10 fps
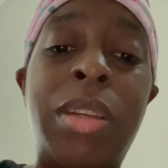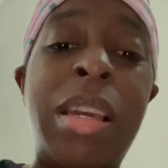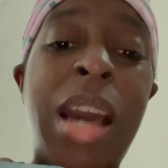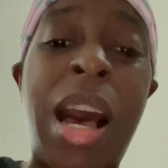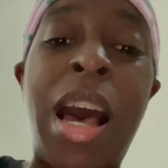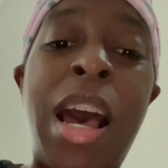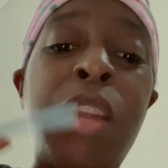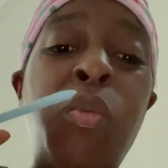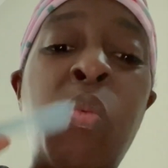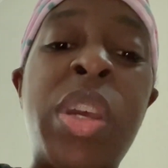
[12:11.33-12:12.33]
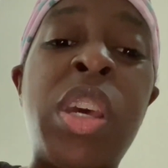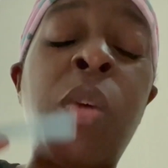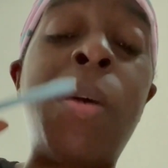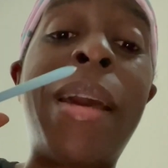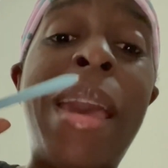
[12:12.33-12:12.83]
God
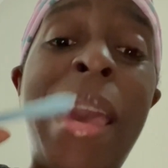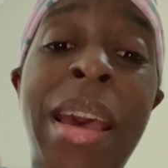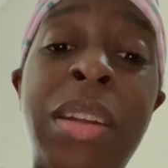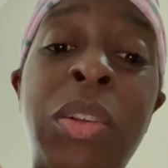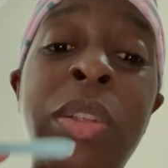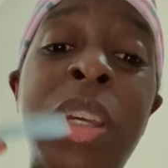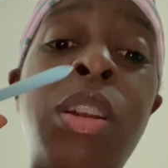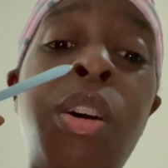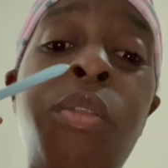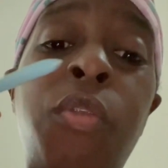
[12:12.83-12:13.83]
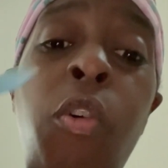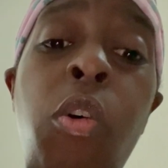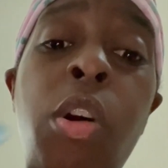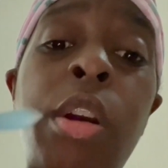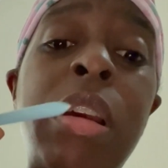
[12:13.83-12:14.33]
will handle it
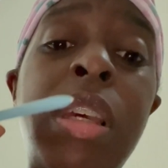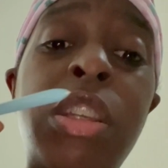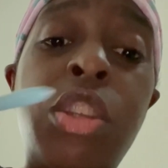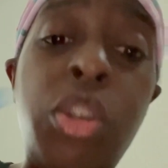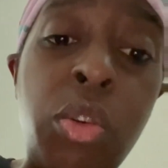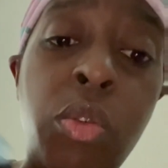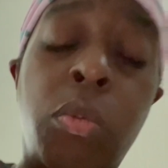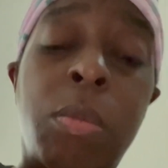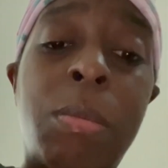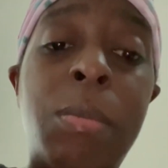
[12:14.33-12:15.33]
for you.